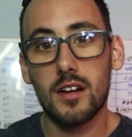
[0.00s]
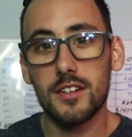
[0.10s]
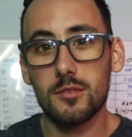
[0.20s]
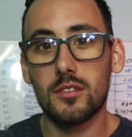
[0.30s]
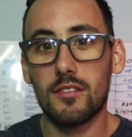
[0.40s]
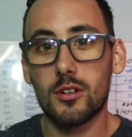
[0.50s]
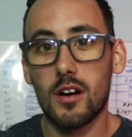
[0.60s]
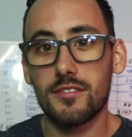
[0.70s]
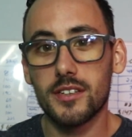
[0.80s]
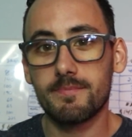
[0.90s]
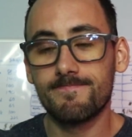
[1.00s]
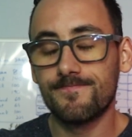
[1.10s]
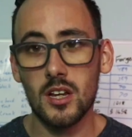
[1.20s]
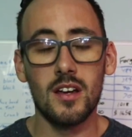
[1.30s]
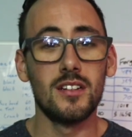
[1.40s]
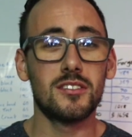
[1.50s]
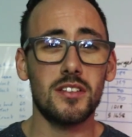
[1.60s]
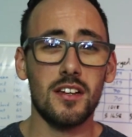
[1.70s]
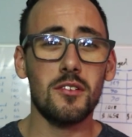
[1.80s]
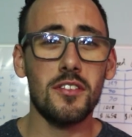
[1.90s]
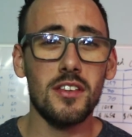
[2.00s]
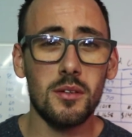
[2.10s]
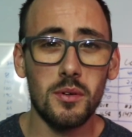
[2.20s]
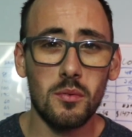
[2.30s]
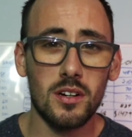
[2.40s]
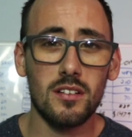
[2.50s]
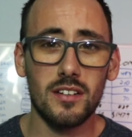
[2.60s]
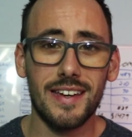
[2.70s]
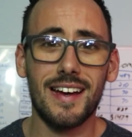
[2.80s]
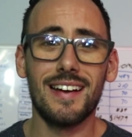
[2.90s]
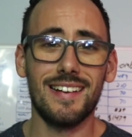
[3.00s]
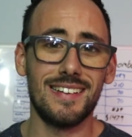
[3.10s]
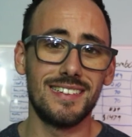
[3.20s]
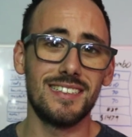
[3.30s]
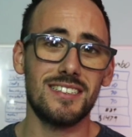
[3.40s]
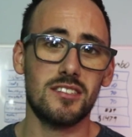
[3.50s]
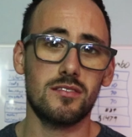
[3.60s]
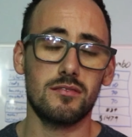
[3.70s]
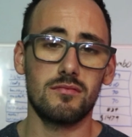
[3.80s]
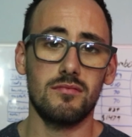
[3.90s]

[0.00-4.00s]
I do love coffee. So the other thing that we wanna look at is